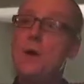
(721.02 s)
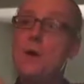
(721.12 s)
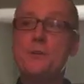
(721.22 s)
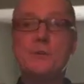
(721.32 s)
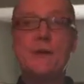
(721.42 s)

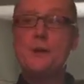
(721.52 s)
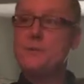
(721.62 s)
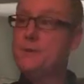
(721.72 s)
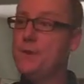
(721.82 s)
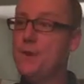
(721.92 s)
large, or
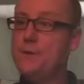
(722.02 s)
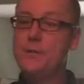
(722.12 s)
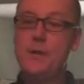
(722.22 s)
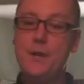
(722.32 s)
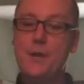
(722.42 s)
extra large,
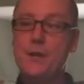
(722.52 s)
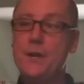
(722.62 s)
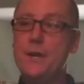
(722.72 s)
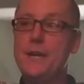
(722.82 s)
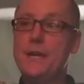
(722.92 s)
you're
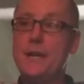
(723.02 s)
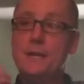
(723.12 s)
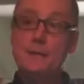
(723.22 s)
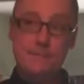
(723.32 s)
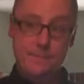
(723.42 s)
going to
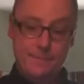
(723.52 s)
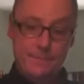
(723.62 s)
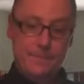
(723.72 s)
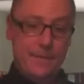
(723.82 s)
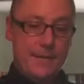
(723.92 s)
get
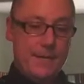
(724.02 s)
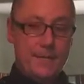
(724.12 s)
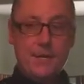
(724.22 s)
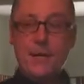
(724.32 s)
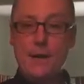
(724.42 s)
the
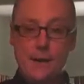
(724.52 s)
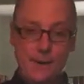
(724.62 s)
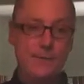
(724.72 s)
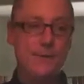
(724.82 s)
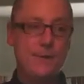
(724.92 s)
kitchen
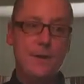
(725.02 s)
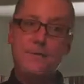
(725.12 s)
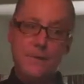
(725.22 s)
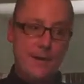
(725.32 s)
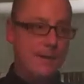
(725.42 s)
cutter,
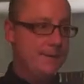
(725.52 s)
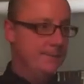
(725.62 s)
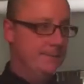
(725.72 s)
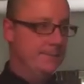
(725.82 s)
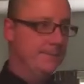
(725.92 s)
free.
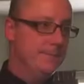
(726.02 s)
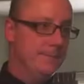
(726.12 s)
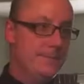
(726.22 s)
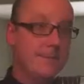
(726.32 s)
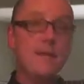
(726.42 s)

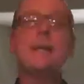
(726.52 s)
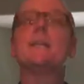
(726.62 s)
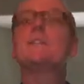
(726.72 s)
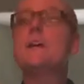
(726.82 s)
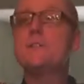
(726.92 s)

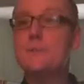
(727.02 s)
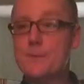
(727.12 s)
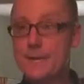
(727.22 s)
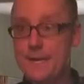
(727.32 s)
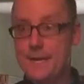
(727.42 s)

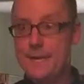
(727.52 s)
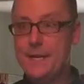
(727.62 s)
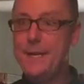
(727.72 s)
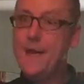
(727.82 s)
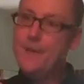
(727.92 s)
Accessory
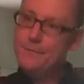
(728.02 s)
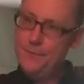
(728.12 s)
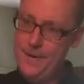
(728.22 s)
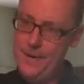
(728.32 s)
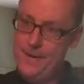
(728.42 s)
kit,
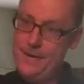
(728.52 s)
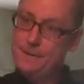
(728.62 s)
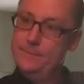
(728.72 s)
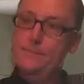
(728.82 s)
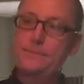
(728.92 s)

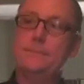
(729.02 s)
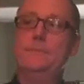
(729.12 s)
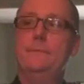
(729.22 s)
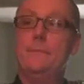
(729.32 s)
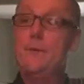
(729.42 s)
free.
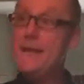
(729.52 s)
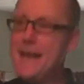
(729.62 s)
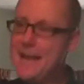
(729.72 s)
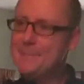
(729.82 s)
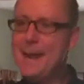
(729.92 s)
Green egg